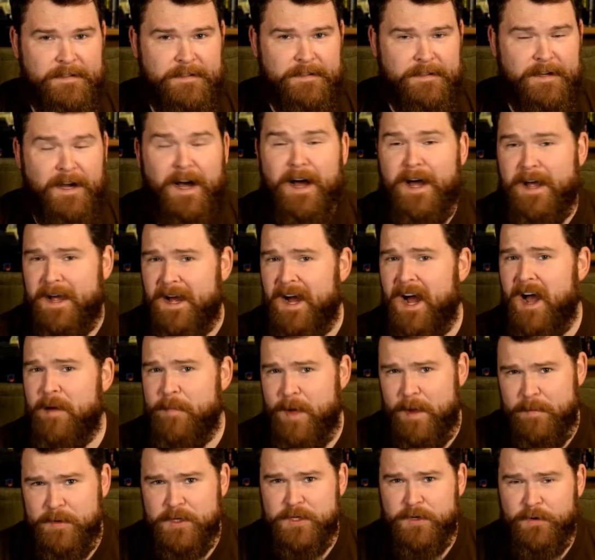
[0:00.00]
Hi, I'm
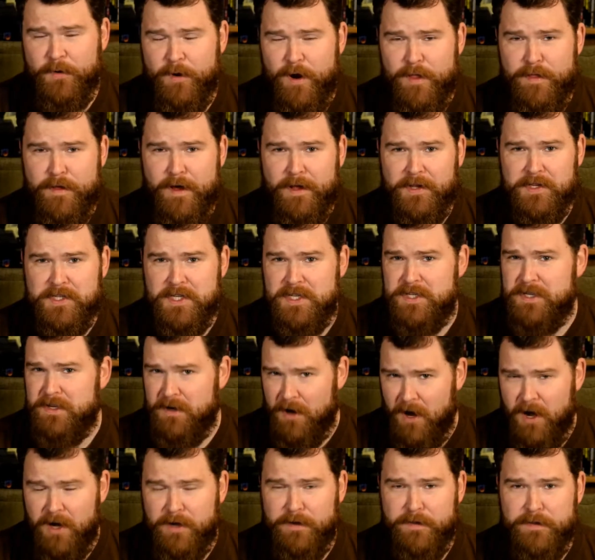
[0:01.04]
amateur ornithologist and
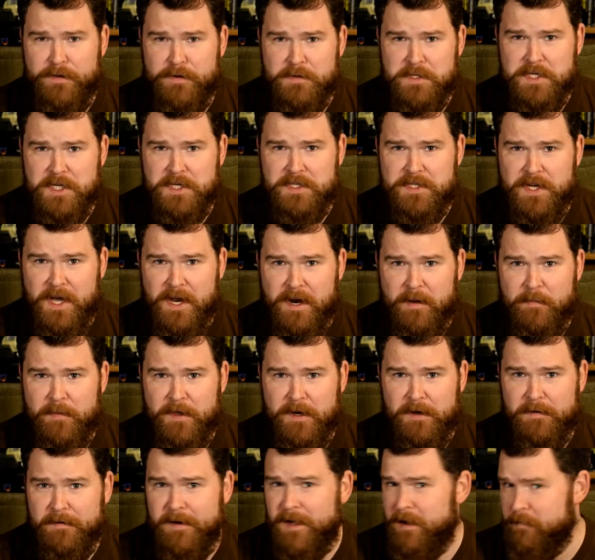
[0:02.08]
hawk enthusiast Dan Upton.
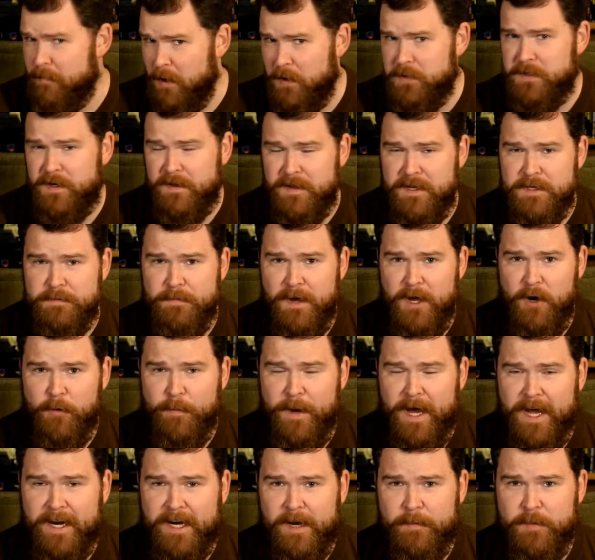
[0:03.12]
In most of these
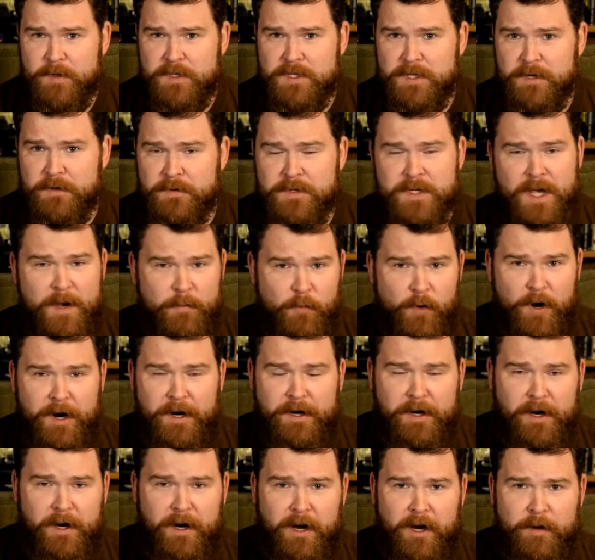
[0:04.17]
mailbag episodes, I'm wearing
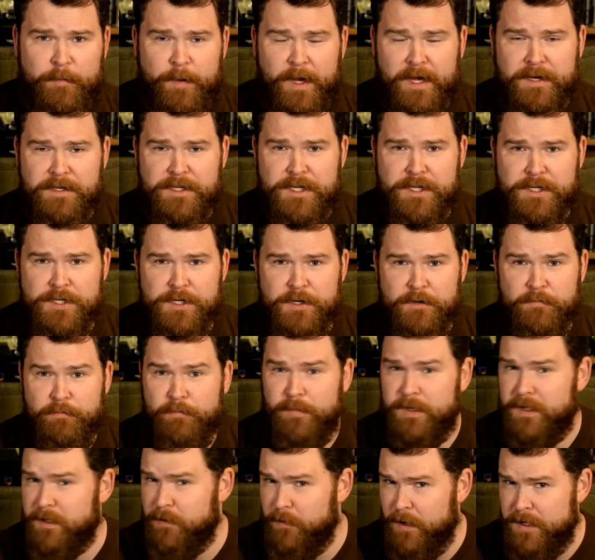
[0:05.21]
a Hawkman t-shirt,
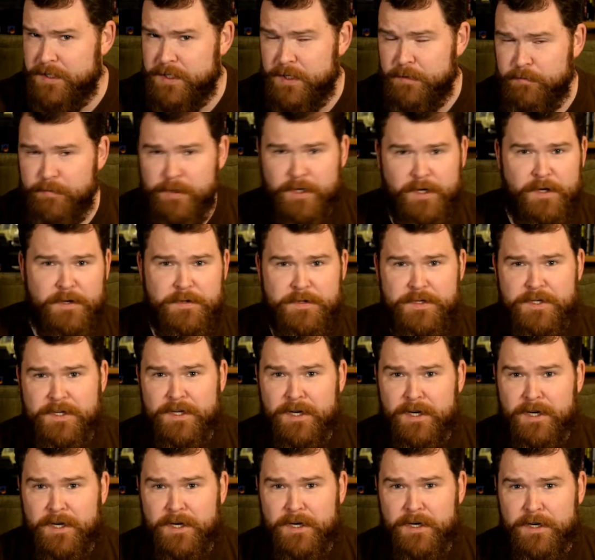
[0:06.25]
but the question burns.
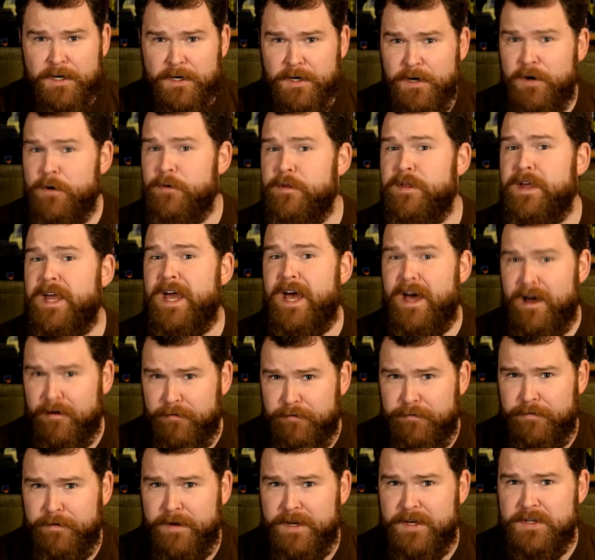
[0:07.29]
Who the
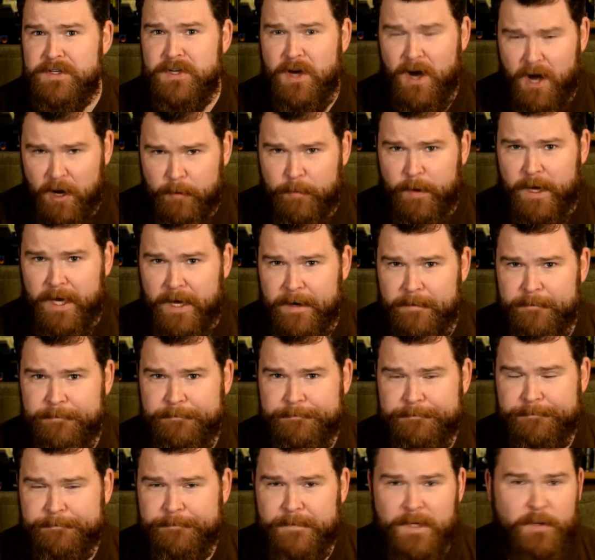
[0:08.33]
F is Hawkman?
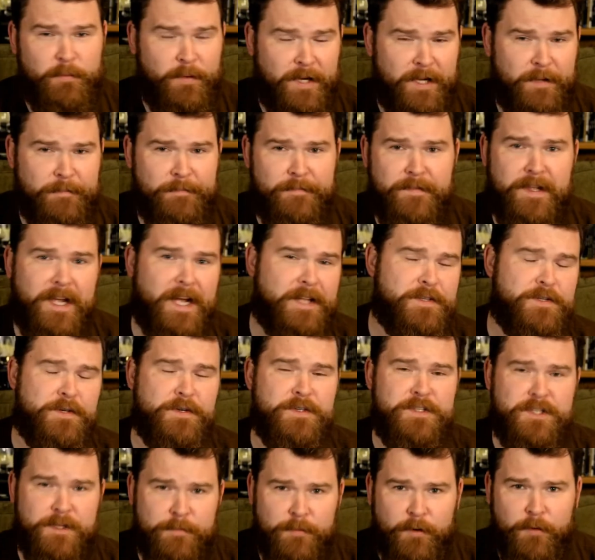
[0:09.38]
Well, the answer is
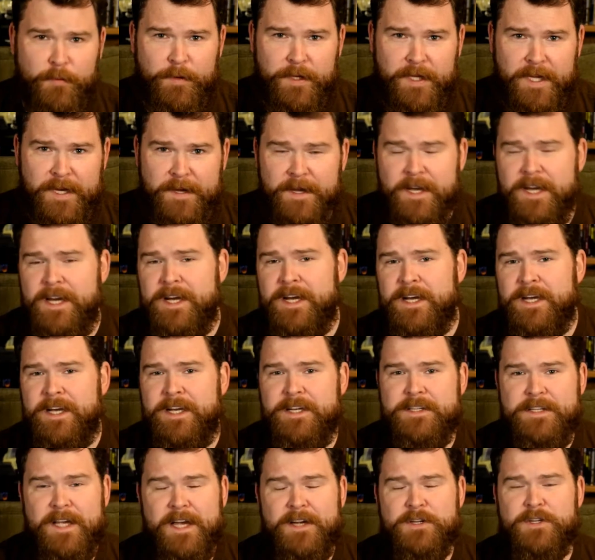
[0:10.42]
simple, really.
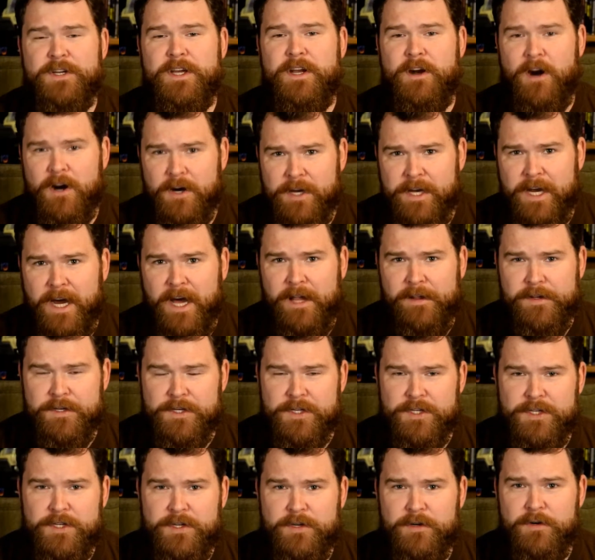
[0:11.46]
He's actually an
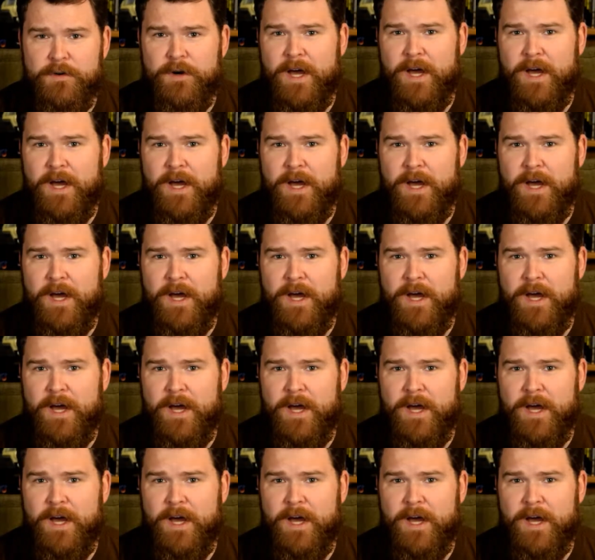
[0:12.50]
archaeologist who...